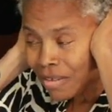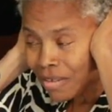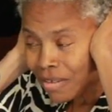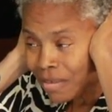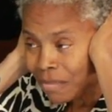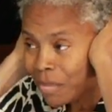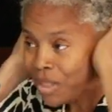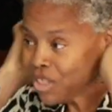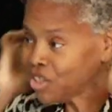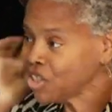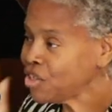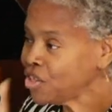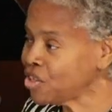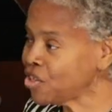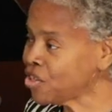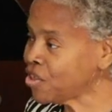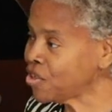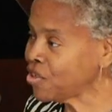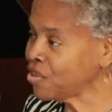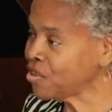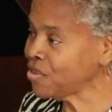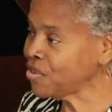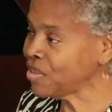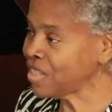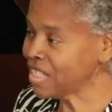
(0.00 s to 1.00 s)
But she
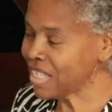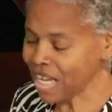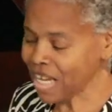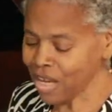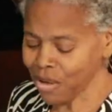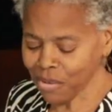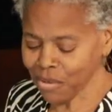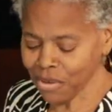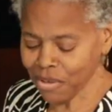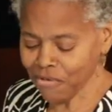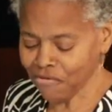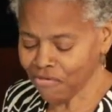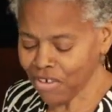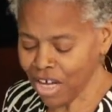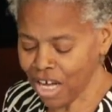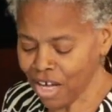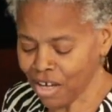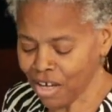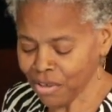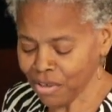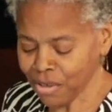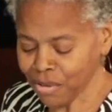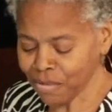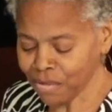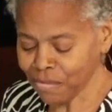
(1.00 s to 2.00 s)
turns down the
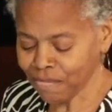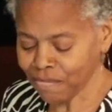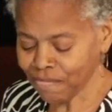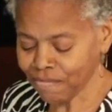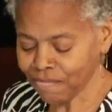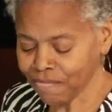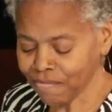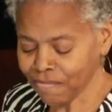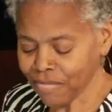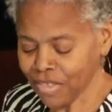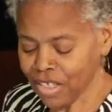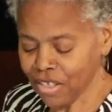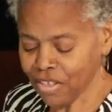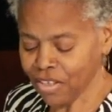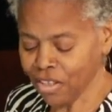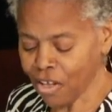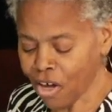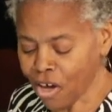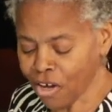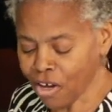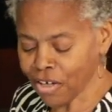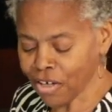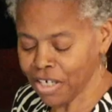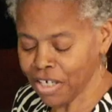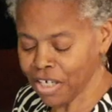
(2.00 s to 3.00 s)
volume
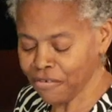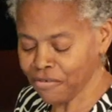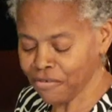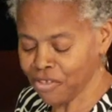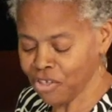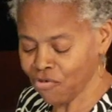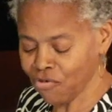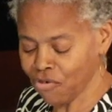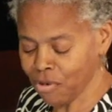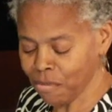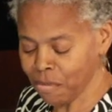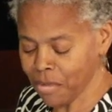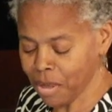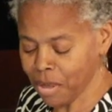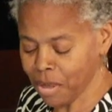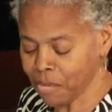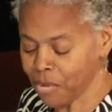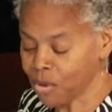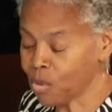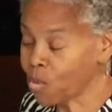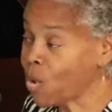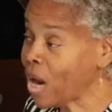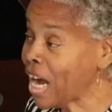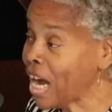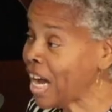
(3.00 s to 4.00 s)
long enough to remember
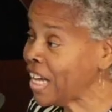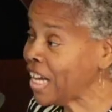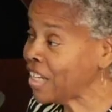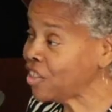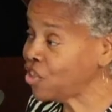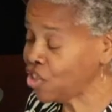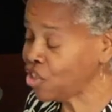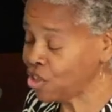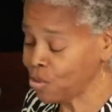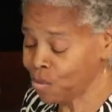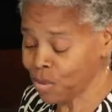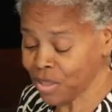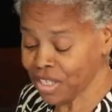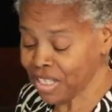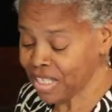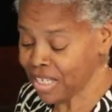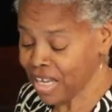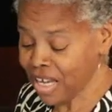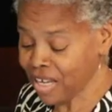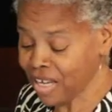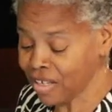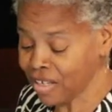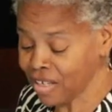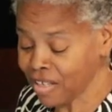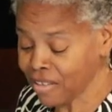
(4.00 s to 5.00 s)
why she was
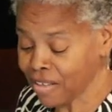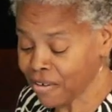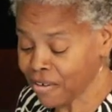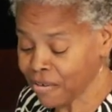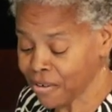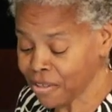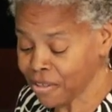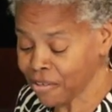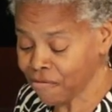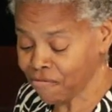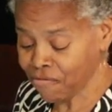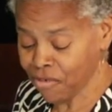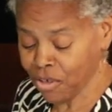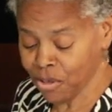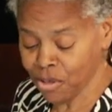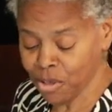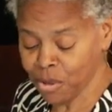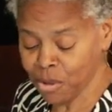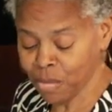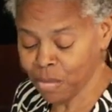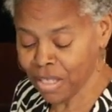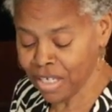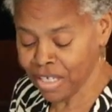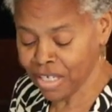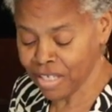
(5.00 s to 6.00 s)
standing there in the first
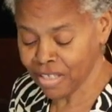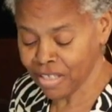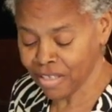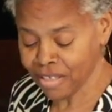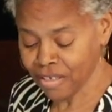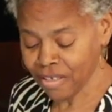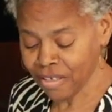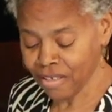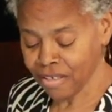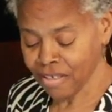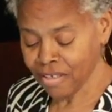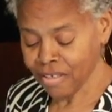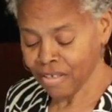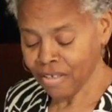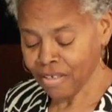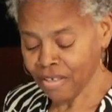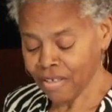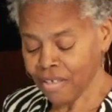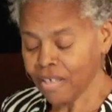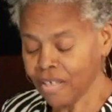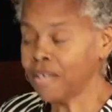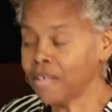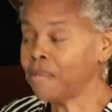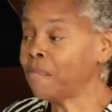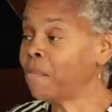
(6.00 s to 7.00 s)
place.
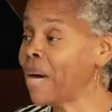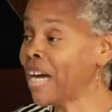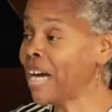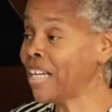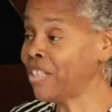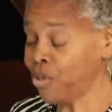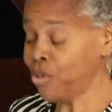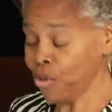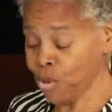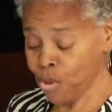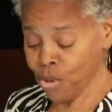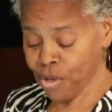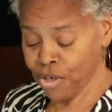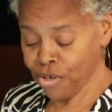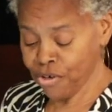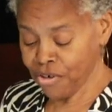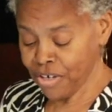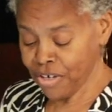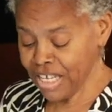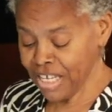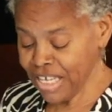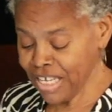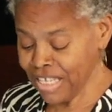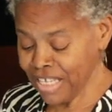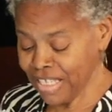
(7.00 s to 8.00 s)
My daughter
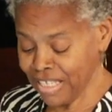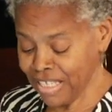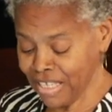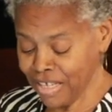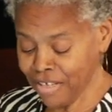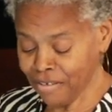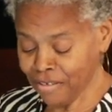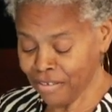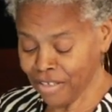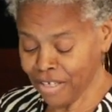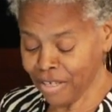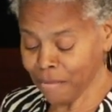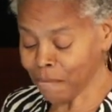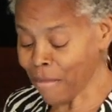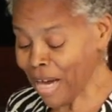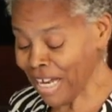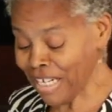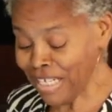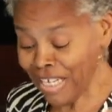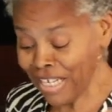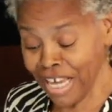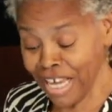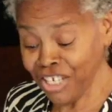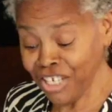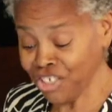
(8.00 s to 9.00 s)
needs healing. My
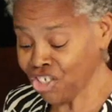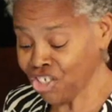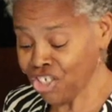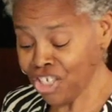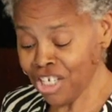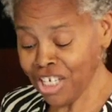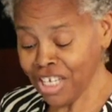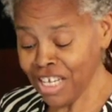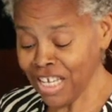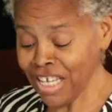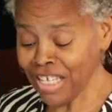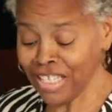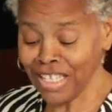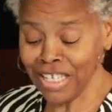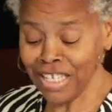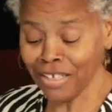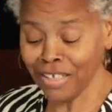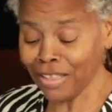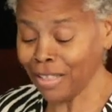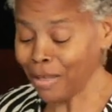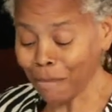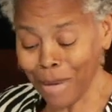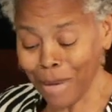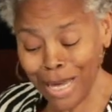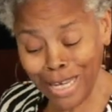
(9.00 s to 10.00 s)
nation needs
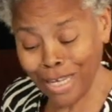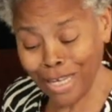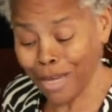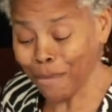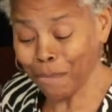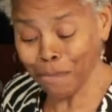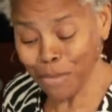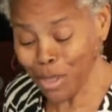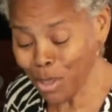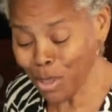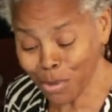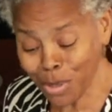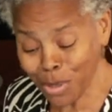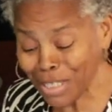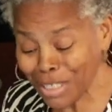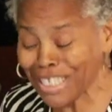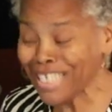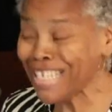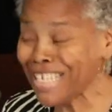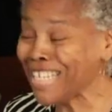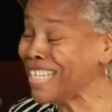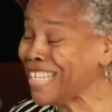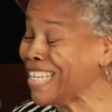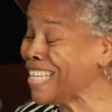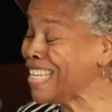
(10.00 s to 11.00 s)
healing. My
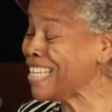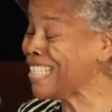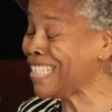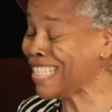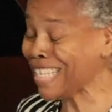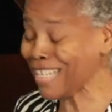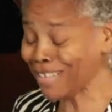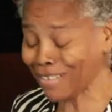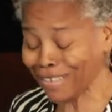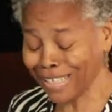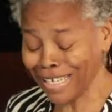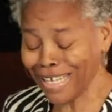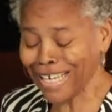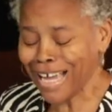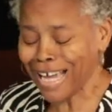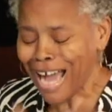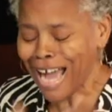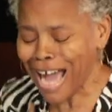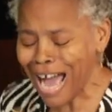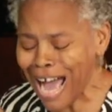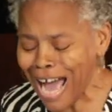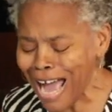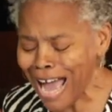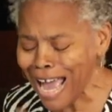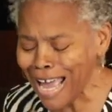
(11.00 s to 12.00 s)
community needs healing.
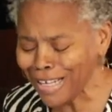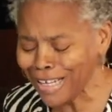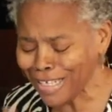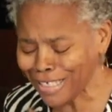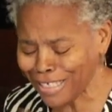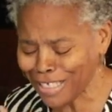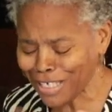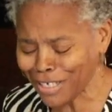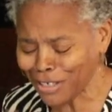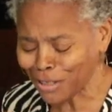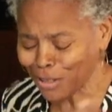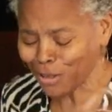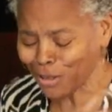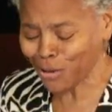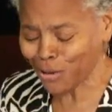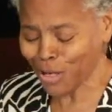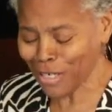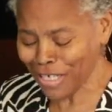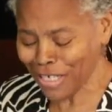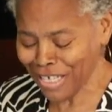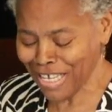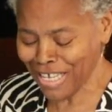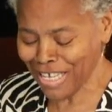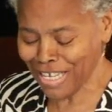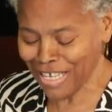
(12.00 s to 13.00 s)
I, dear
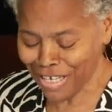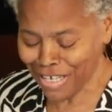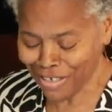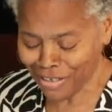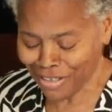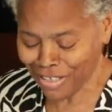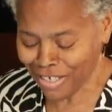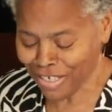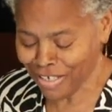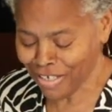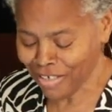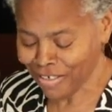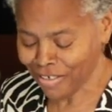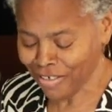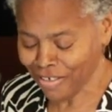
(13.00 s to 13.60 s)
Lord, need healing.